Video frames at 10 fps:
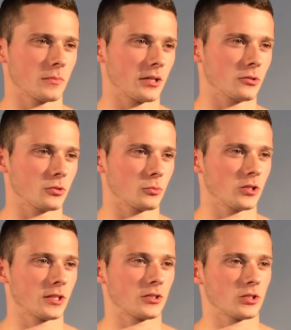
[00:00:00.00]
medals
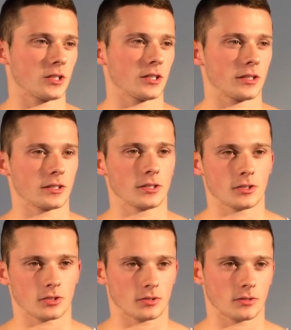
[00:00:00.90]
won as an
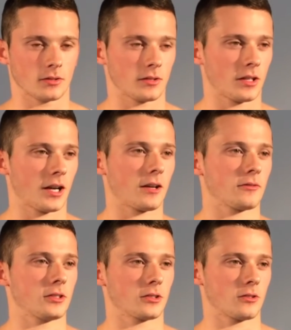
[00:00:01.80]
English uh,
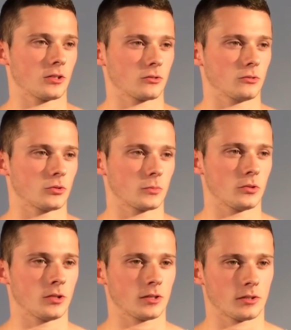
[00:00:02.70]
athlete across all sports.